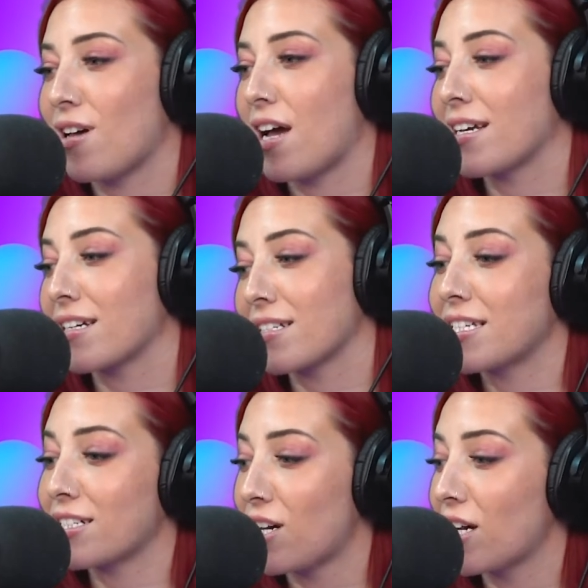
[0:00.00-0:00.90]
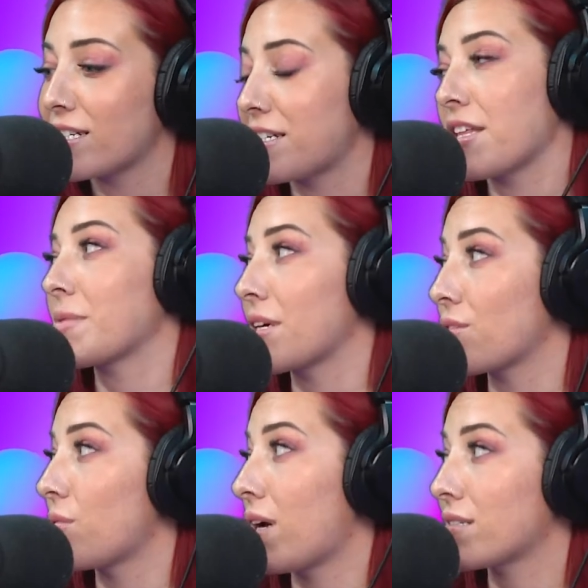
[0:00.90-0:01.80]
lying because TikTok is telling me
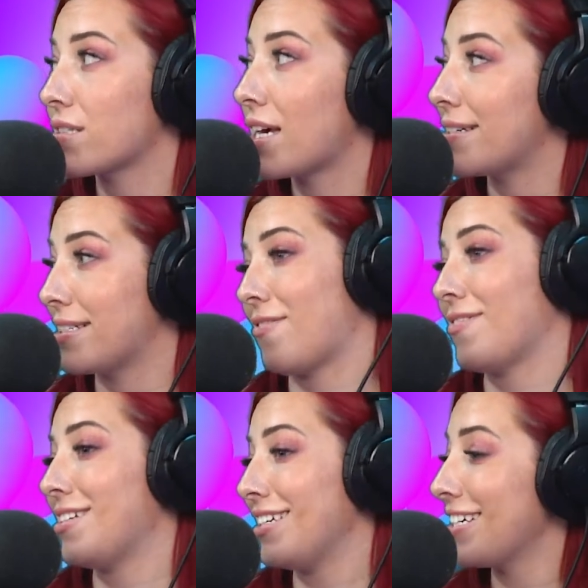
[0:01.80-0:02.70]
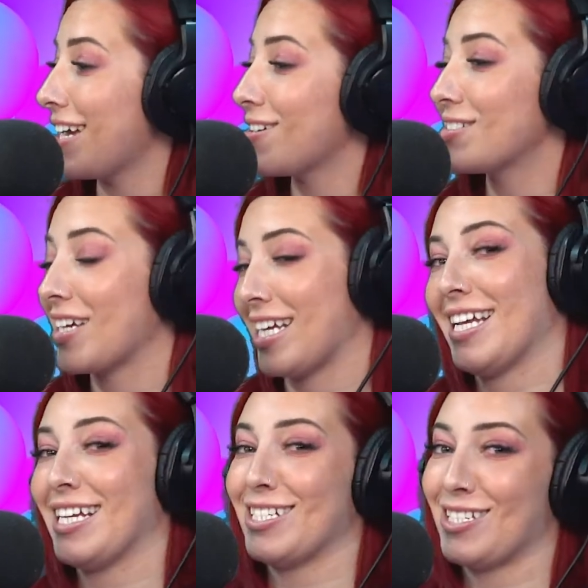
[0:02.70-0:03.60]
otherwise and I definitely have A
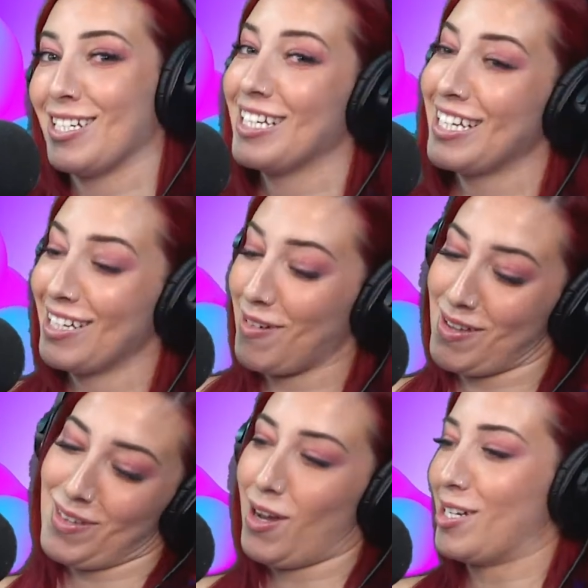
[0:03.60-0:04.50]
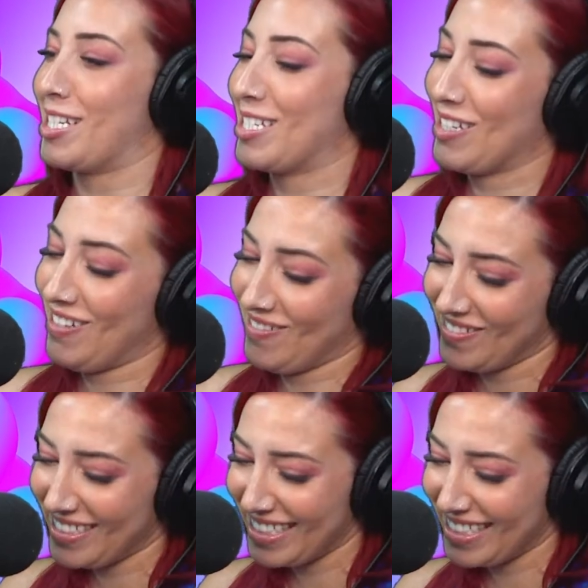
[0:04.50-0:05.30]
D H D and maybe autism.